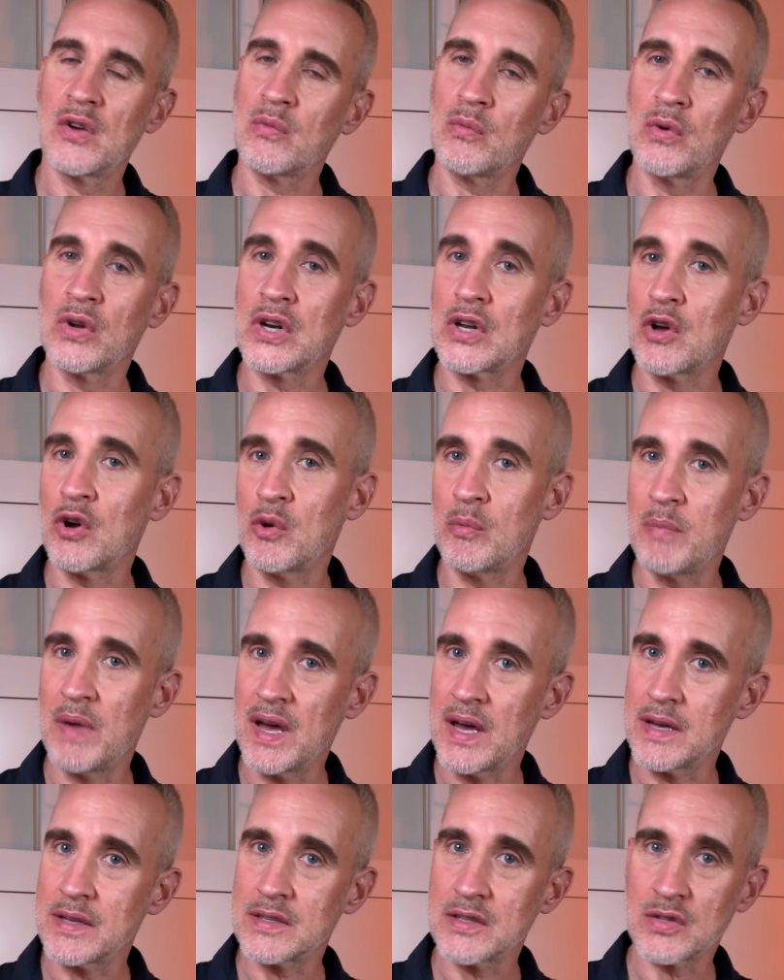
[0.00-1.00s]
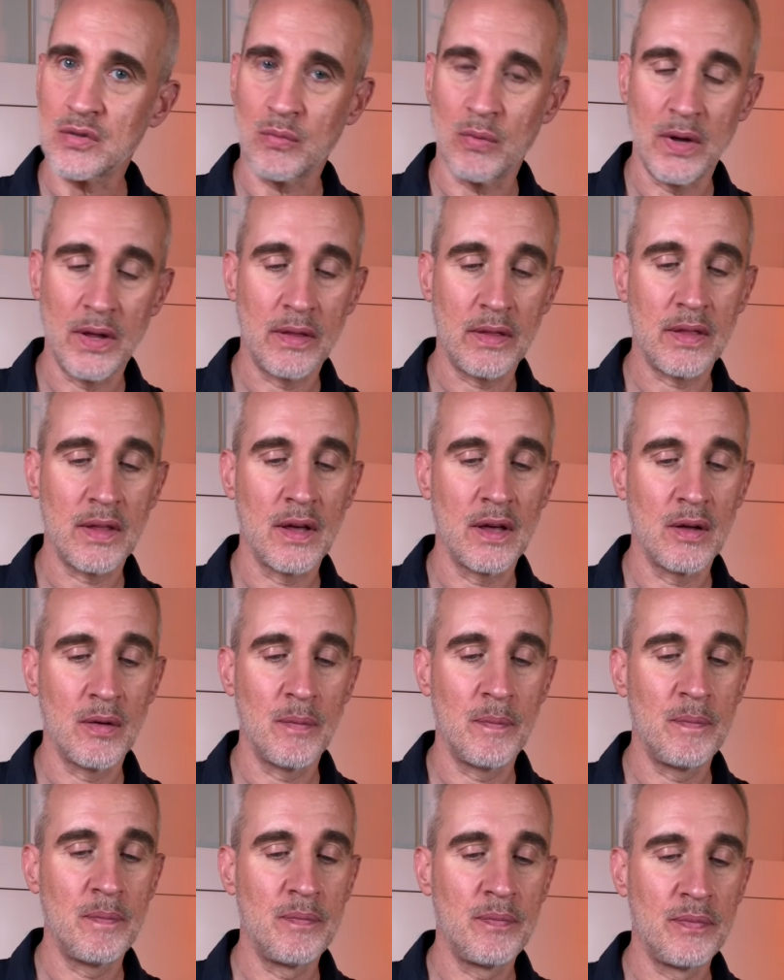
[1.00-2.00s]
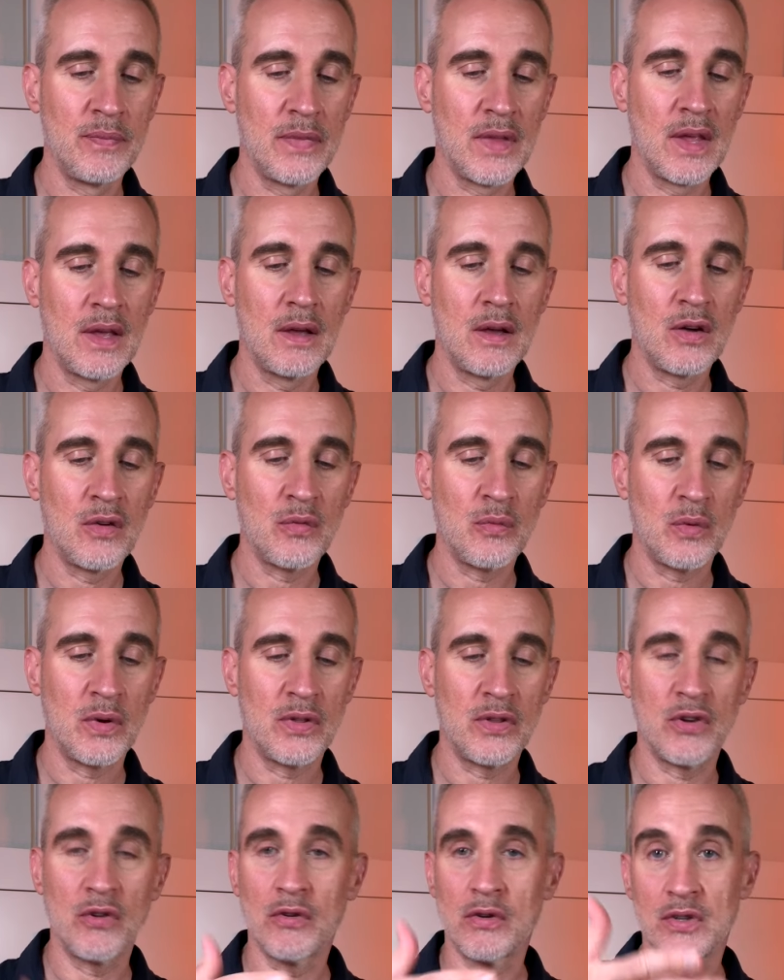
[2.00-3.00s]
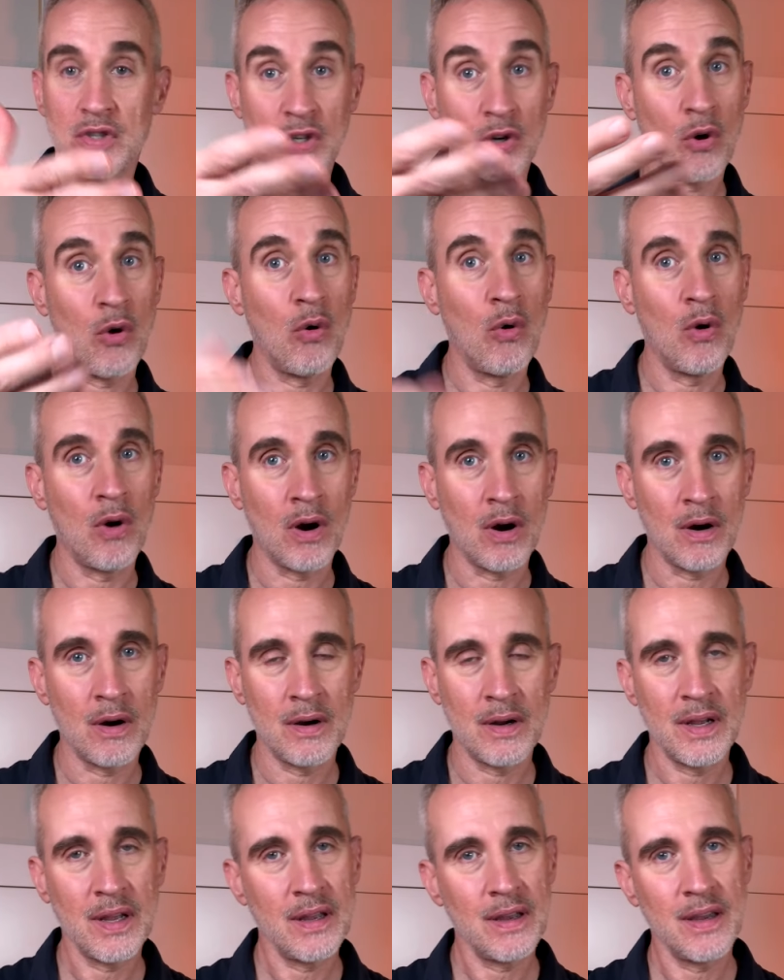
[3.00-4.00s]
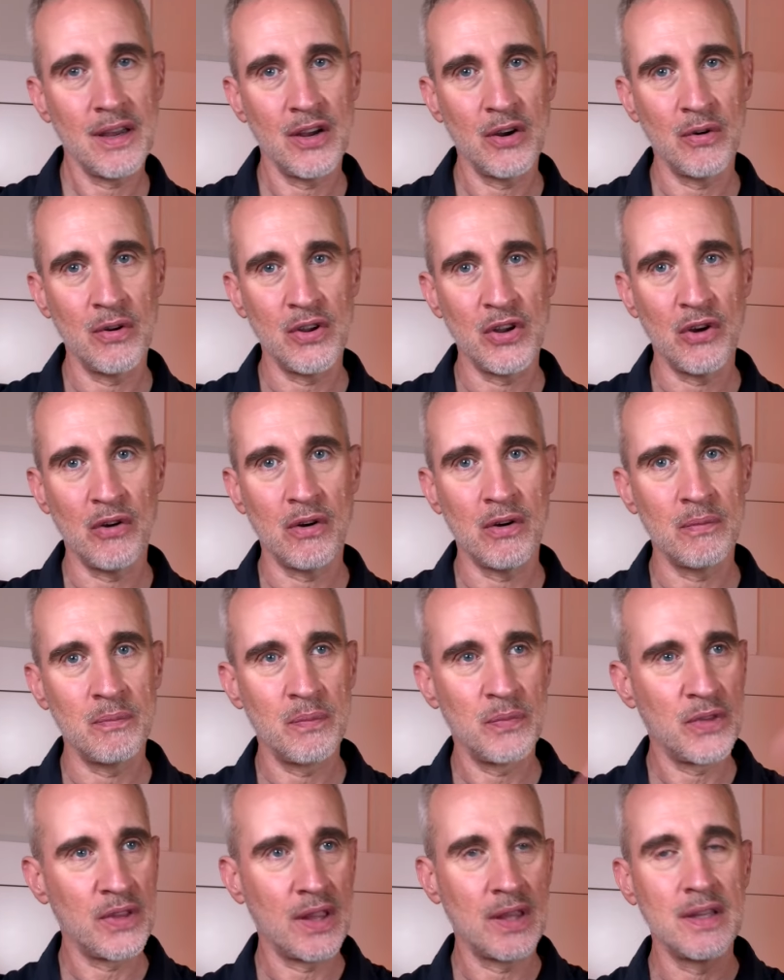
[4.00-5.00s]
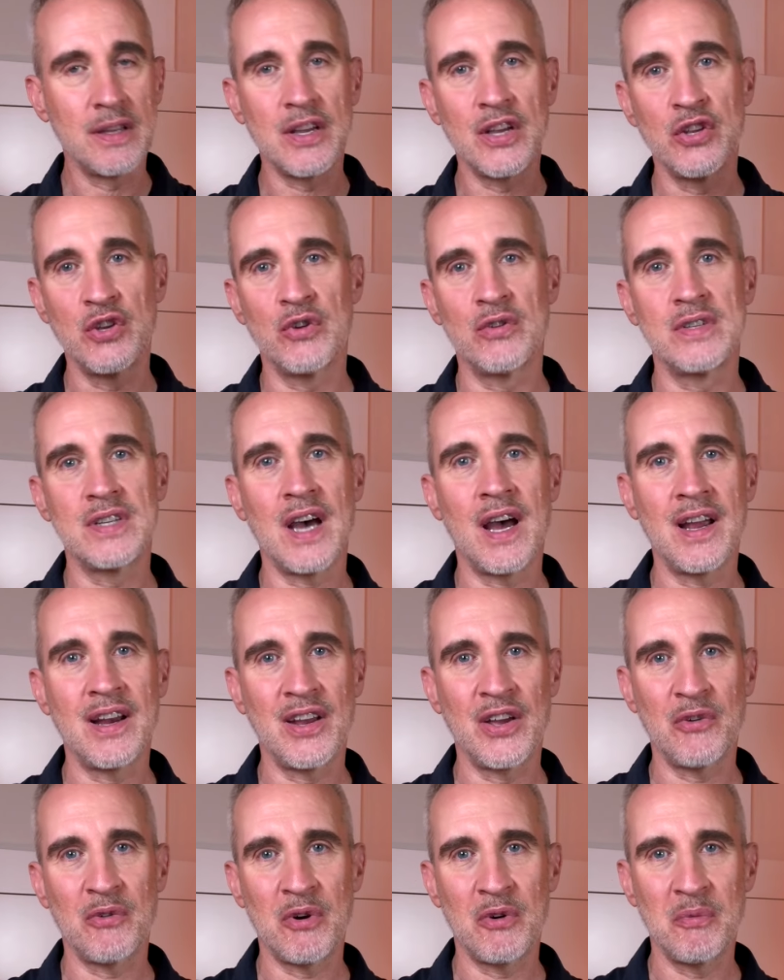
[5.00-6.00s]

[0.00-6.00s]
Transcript: would go best with your decor here in your dining room.